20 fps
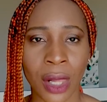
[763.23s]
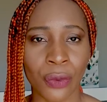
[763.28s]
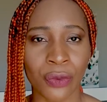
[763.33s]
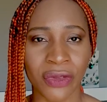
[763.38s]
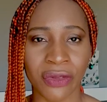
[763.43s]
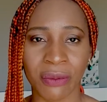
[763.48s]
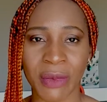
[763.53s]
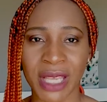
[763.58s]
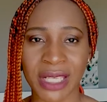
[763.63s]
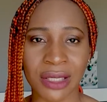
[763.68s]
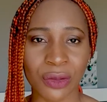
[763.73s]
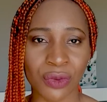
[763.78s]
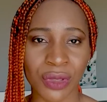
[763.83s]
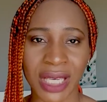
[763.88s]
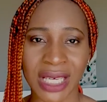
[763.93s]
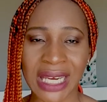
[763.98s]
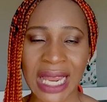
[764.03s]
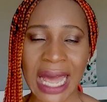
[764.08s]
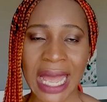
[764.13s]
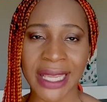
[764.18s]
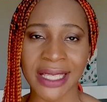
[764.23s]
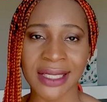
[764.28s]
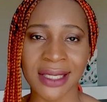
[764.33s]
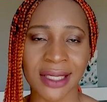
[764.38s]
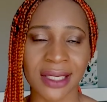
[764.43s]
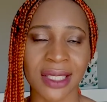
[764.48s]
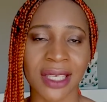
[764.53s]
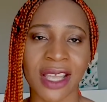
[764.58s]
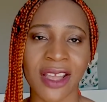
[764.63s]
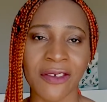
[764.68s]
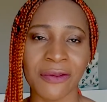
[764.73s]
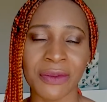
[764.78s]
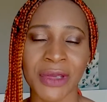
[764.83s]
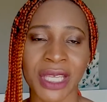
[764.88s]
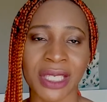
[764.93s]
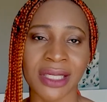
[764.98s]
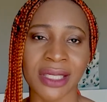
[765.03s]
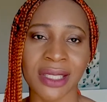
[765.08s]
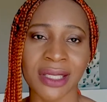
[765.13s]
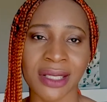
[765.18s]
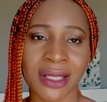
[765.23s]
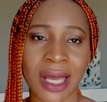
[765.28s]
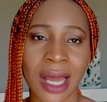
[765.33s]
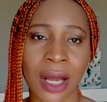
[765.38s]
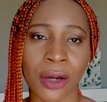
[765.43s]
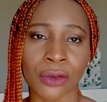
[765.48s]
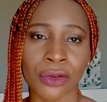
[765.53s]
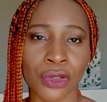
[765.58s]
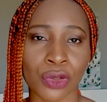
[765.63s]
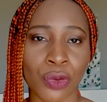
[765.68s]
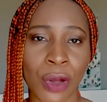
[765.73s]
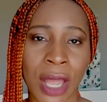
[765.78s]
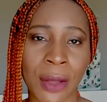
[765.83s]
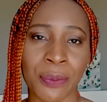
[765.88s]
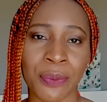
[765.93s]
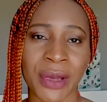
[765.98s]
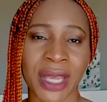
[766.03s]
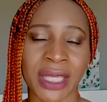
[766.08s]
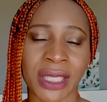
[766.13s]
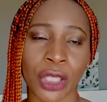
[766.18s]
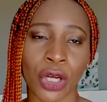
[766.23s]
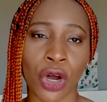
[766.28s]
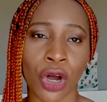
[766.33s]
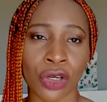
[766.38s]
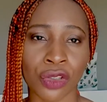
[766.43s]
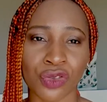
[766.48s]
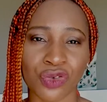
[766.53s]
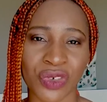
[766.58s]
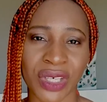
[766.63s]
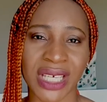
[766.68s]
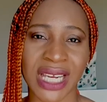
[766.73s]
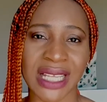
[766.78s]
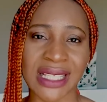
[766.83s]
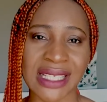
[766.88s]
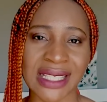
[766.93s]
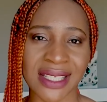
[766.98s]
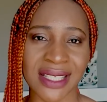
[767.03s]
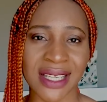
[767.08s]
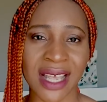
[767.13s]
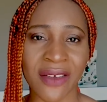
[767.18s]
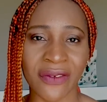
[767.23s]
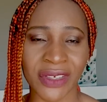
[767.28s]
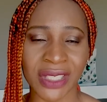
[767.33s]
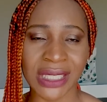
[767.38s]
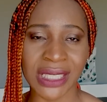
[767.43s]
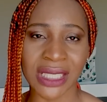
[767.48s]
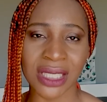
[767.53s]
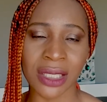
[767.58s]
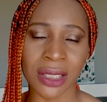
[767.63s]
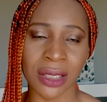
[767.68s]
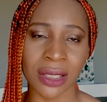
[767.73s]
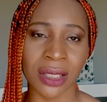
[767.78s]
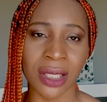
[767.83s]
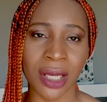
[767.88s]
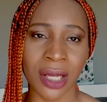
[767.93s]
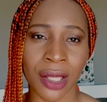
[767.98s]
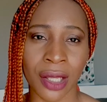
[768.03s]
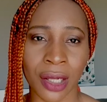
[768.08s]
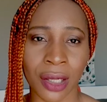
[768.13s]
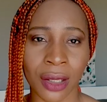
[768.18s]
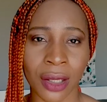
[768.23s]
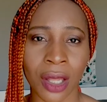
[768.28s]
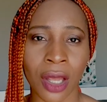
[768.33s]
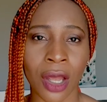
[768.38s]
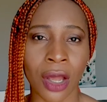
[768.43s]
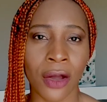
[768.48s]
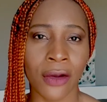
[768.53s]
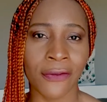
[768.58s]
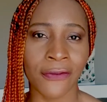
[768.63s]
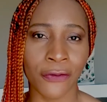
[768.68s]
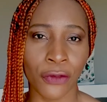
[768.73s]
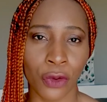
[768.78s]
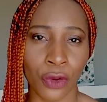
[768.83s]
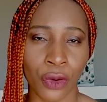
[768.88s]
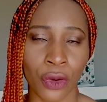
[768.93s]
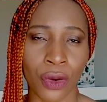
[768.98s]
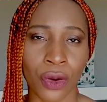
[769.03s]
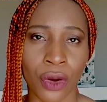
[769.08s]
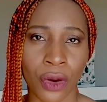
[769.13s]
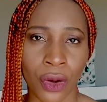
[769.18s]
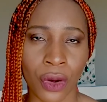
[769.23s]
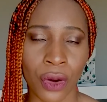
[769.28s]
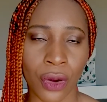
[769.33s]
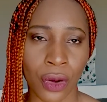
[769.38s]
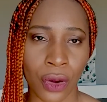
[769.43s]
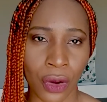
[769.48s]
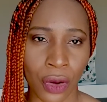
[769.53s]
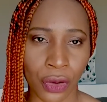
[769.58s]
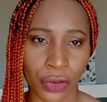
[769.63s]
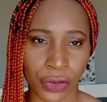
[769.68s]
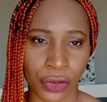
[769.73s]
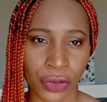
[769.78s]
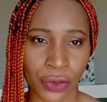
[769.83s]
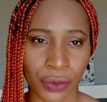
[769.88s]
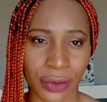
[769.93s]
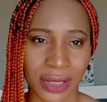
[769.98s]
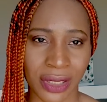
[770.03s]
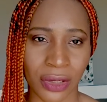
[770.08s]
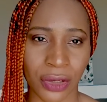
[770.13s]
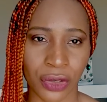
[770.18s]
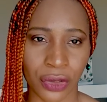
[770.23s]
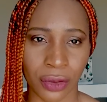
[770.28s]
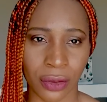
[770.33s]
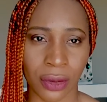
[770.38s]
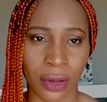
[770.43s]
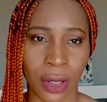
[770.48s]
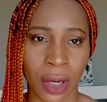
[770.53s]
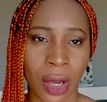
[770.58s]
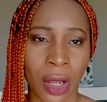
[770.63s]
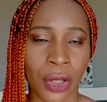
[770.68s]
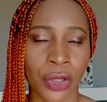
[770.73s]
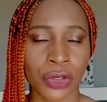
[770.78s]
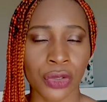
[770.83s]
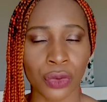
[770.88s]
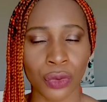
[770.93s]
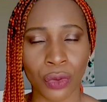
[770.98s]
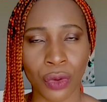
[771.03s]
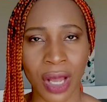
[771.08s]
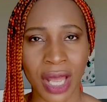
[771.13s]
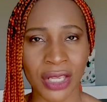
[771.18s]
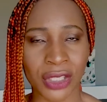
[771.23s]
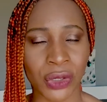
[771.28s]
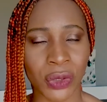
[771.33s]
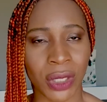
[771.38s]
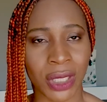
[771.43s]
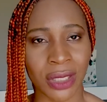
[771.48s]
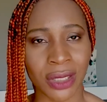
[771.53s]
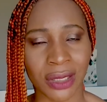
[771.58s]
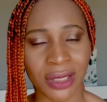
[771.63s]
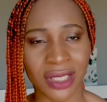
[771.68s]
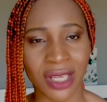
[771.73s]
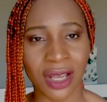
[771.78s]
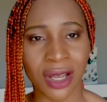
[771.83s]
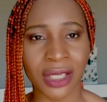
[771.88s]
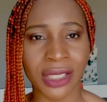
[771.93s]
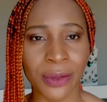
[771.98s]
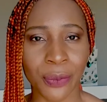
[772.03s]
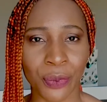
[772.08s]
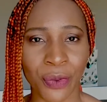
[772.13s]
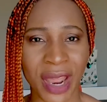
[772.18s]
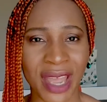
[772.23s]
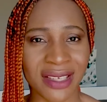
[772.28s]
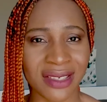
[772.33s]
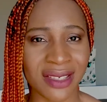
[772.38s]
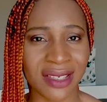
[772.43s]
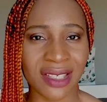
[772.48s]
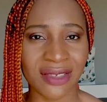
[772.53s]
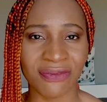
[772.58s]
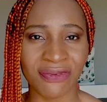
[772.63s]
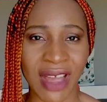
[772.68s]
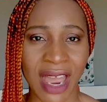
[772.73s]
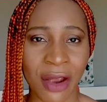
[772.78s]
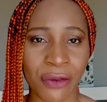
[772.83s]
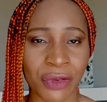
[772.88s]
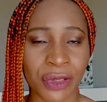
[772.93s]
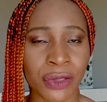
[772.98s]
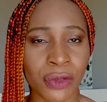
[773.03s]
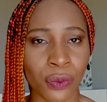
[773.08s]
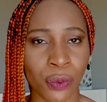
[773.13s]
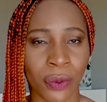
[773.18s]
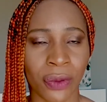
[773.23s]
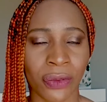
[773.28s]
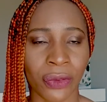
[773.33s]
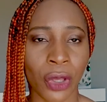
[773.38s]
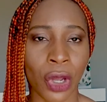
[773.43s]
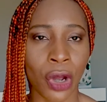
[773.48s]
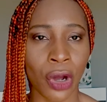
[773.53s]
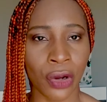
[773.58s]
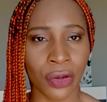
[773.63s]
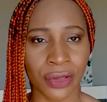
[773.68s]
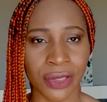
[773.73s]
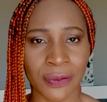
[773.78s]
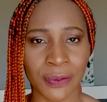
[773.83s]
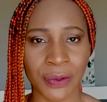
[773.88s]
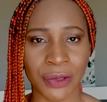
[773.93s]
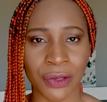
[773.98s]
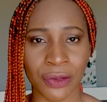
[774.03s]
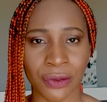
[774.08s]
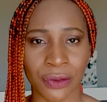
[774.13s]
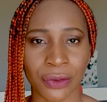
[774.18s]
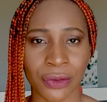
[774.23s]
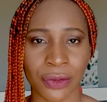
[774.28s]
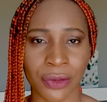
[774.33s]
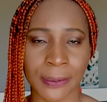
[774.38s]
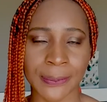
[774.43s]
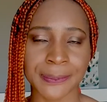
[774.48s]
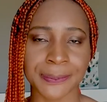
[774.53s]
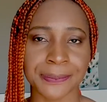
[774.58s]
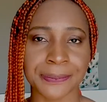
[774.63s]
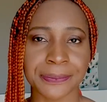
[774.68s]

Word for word: with my student id they gave me a discount so i paid 170 tl for consultation so as you can tell the prices varies with hospitals